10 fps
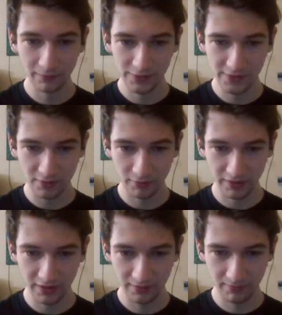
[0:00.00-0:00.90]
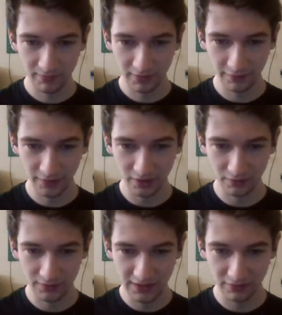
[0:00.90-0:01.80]
If we start with him, if we
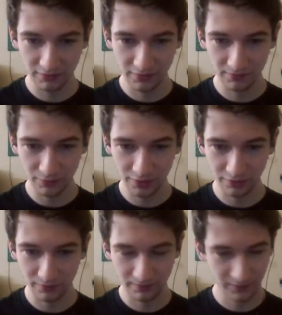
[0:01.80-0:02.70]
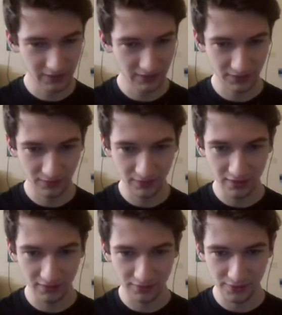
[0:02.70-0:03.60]
go down, we can't do
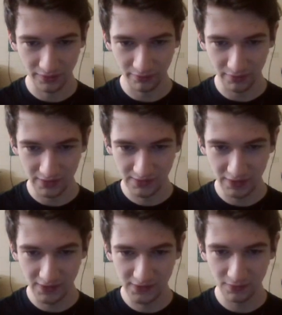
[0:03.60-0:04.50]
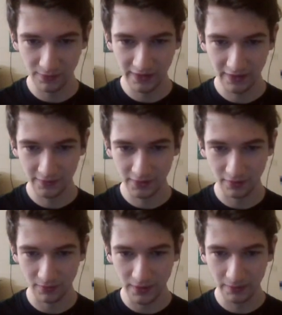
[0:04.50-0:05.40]
that. There's only 1 space, so we have to
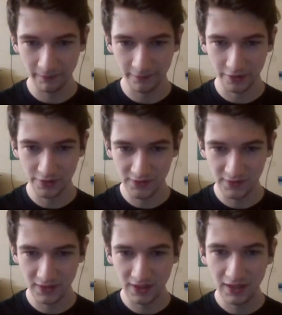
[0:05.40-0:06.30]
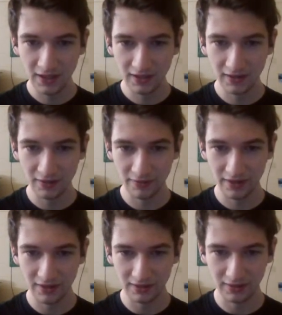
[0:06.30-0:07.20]
go up first, and now
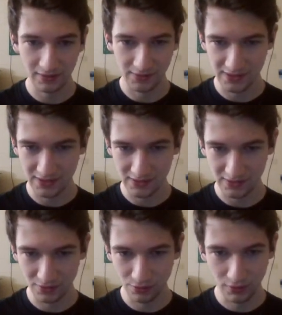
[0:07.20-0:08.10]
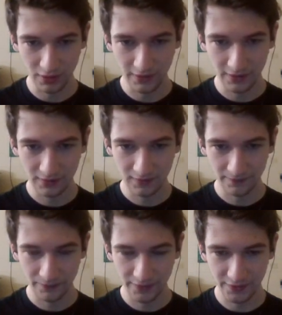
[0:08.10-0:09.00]
that allows this 2
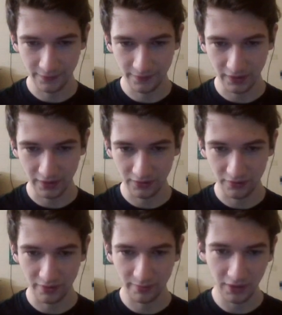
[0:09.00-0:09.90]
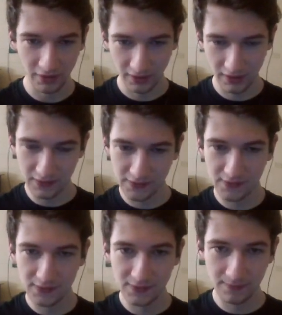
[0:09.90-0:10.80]
to fill in the remaining
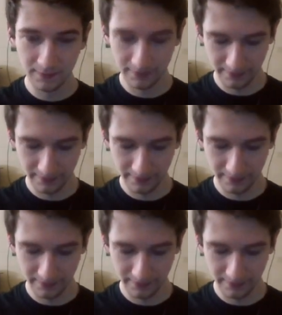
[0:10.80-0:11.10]
hexes.